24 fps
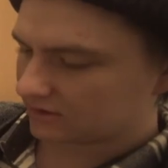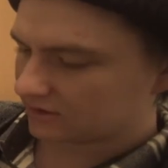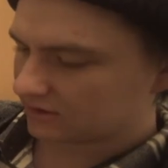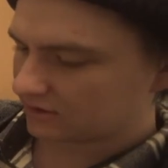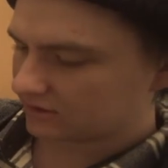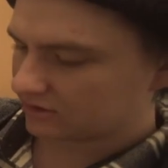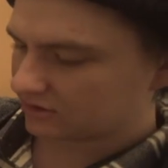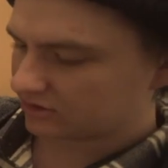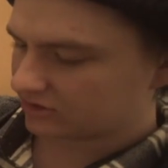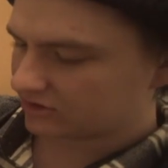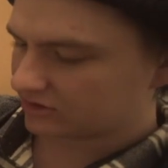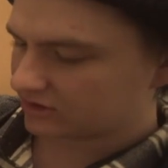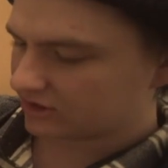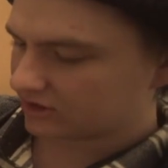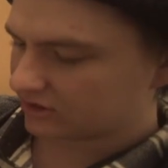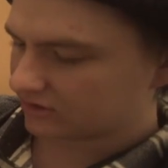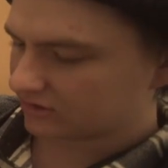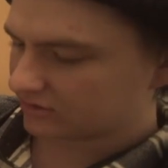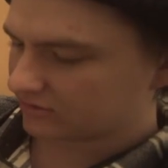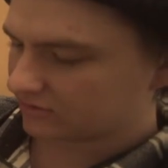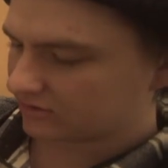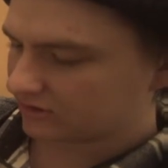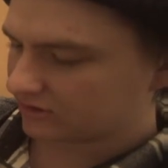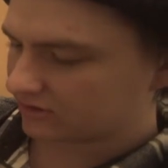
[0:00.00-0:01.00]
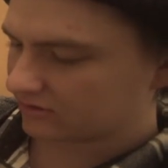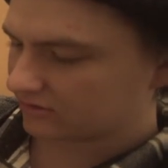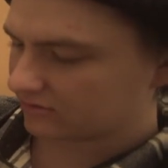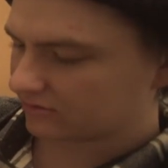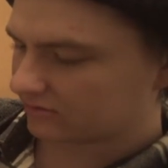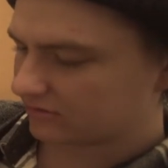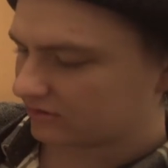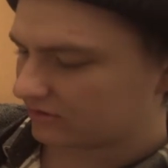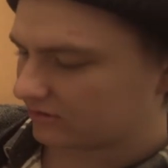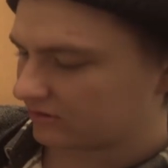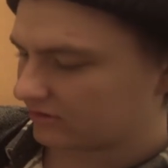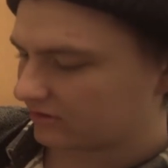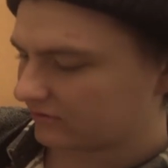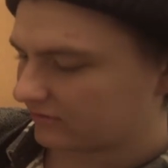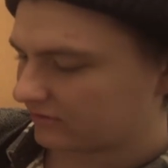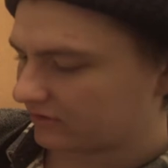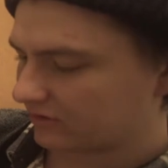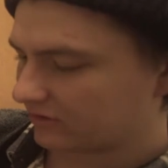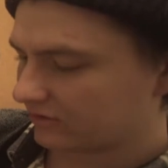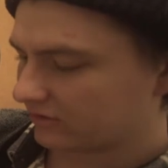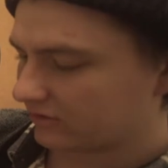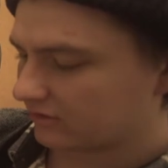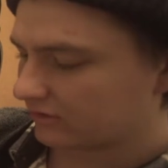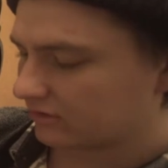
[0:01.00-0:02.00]
It just scares me having
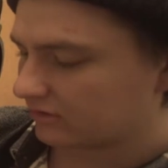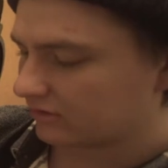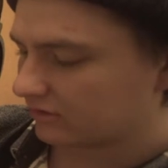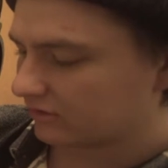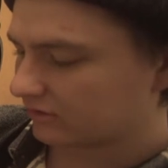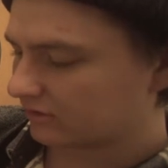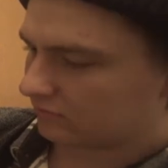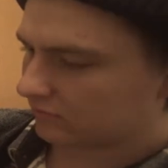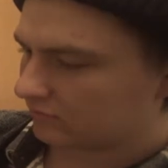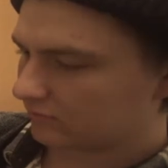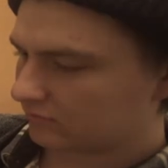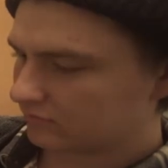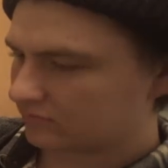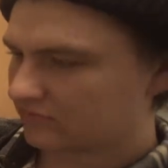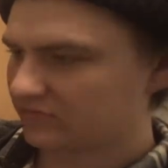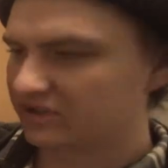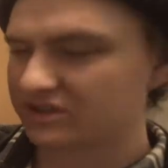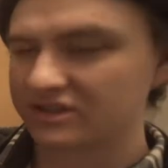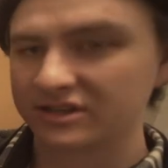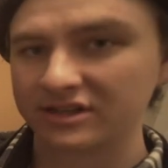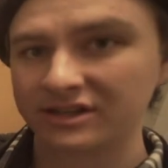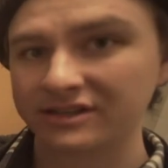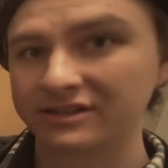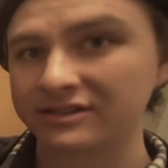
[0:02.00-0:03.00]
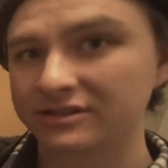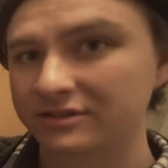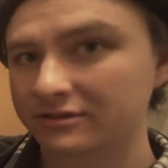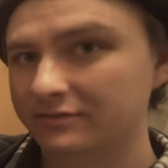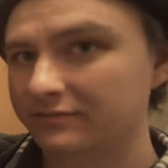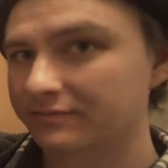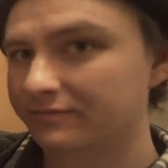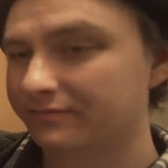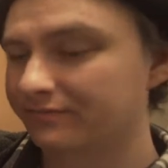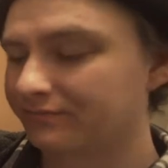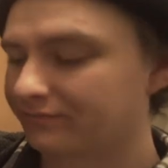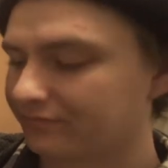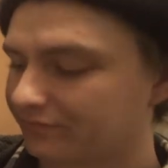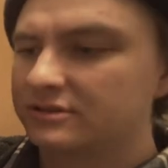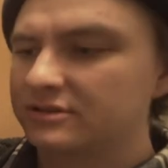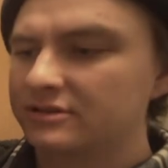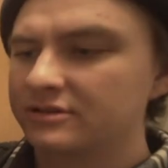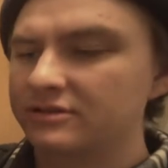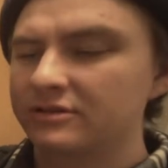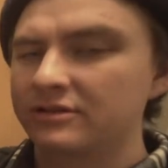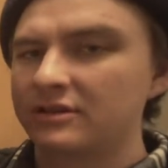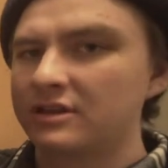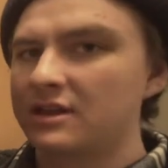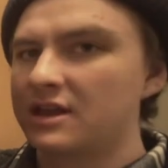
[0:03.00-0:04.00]
it on there. That's nice. There's a
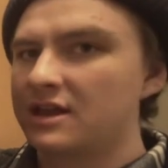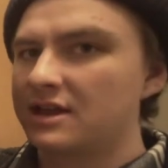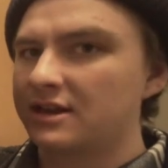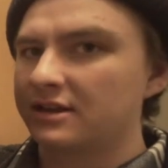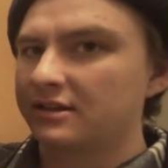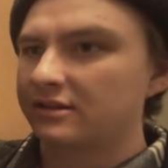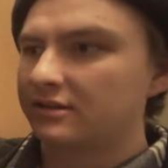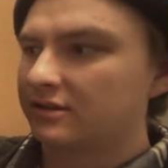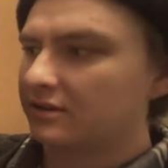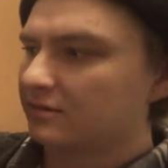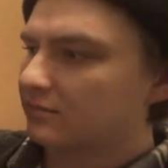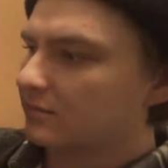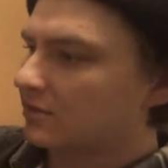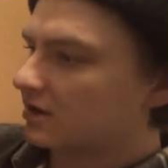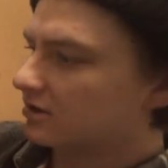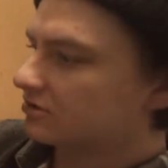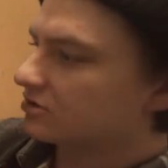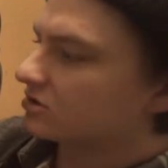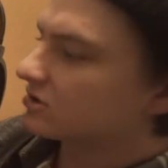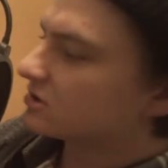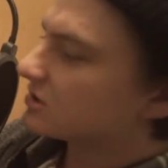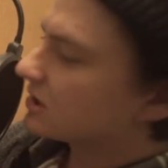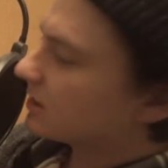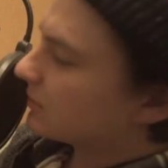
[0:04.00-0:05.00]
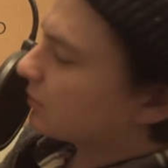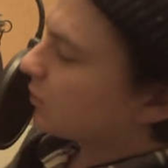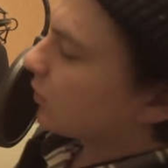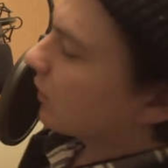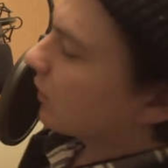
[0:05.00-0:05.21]
little line that matches up